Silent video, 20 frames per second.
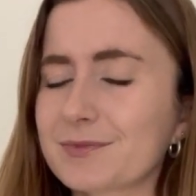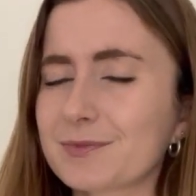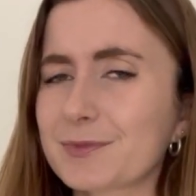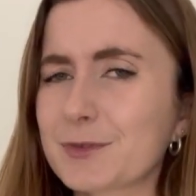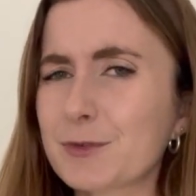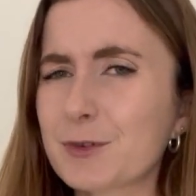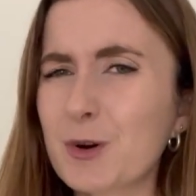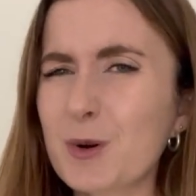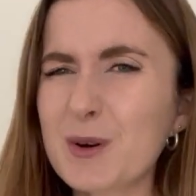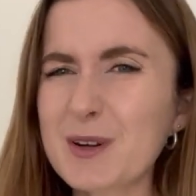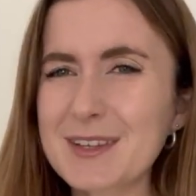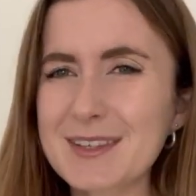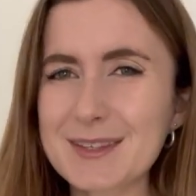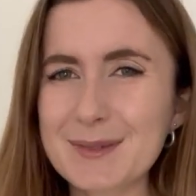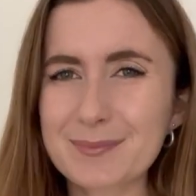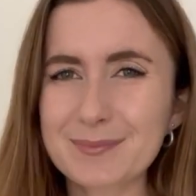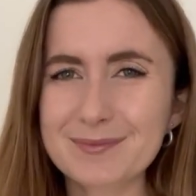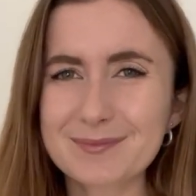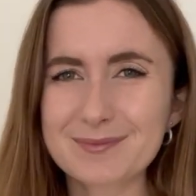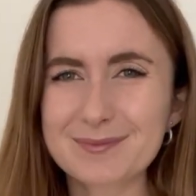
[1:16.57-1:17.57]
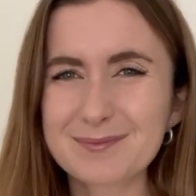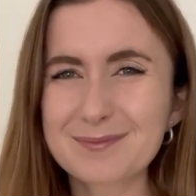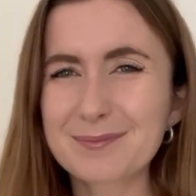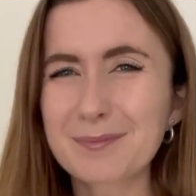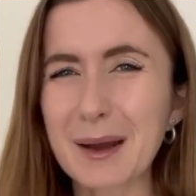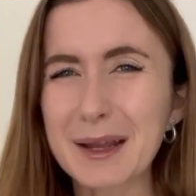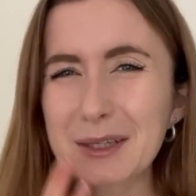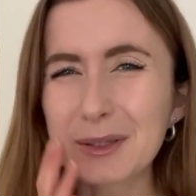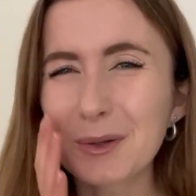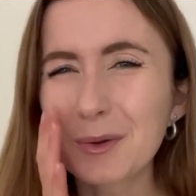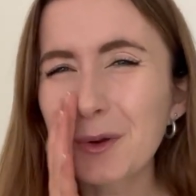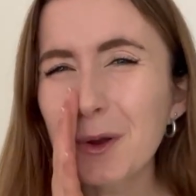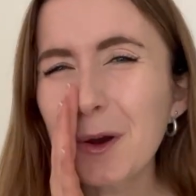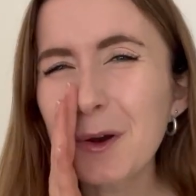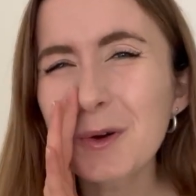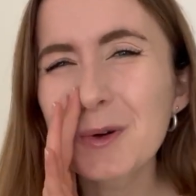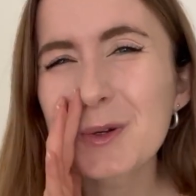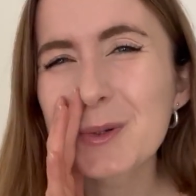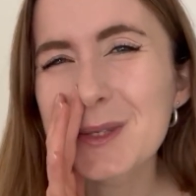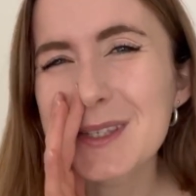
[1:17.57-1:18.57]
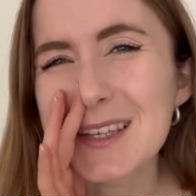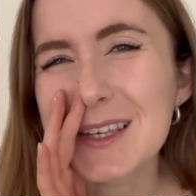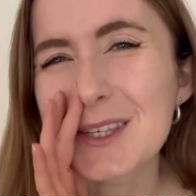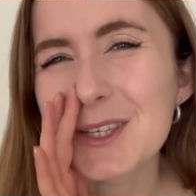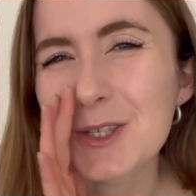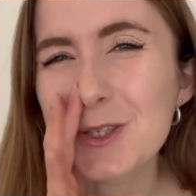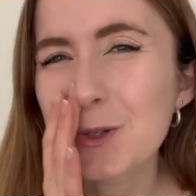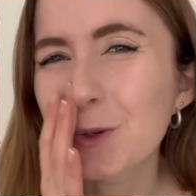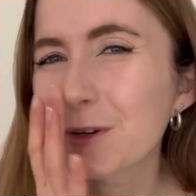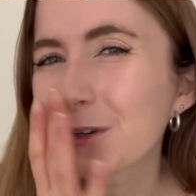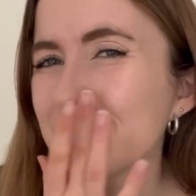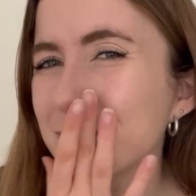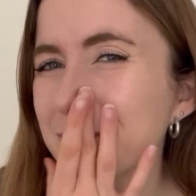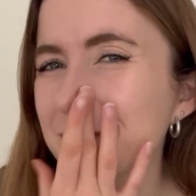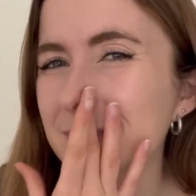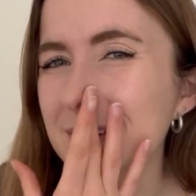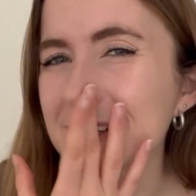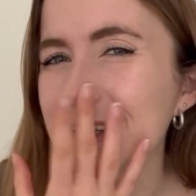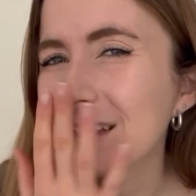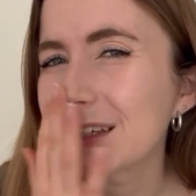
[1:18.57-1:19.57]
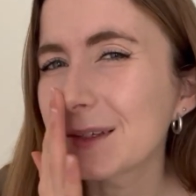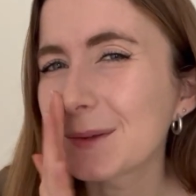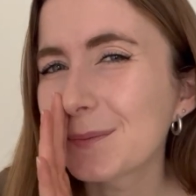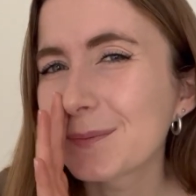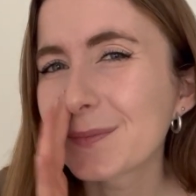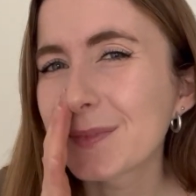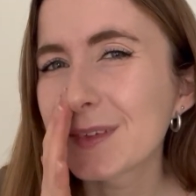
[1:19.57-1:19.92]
Of course, my nose is sort of funny.